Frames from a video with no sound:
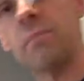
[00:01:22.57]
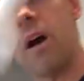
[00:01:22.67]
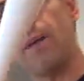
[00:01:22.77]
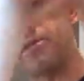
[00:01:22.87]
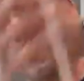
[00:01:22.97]

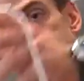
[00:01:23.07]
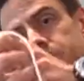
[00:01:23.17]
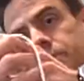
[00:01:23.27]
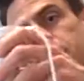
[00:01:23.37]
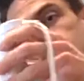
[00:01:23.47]
option.
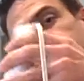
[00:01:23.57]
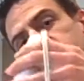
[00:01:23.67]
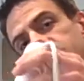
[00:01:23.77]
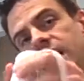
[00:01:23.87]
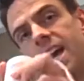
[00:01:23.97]

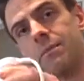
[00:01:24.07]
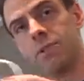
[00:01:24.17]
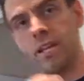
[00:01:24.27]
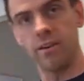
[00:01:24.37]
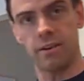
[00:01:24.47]
Just a hand
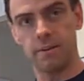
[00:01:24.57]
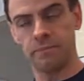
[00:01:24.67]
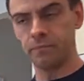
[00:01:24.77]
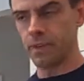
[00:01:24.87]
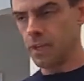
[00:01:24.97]
blender.
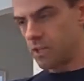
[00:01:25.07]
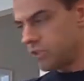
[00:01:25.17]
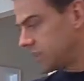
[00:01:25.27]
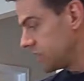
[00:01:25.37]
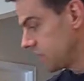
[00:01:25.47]
So
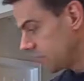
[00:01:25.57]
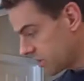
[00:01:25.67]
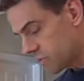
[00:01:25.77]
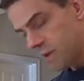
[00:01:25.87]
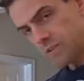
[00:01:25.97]
you can do
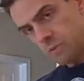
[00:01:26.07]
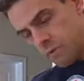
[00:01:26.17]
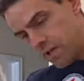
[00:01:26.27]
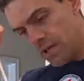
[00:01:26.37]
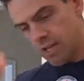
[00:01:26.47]
this
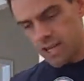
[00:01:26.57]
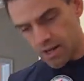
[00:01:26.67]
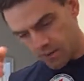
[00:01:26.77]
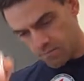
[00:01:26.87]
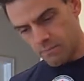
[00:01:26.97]
recipe in
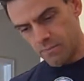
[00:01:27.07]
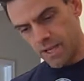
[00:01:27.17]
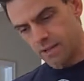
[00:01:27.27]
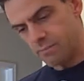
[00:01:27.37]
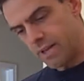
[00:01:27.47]

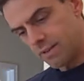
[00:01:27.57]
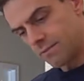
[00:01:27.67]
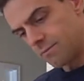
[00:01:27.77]
like a big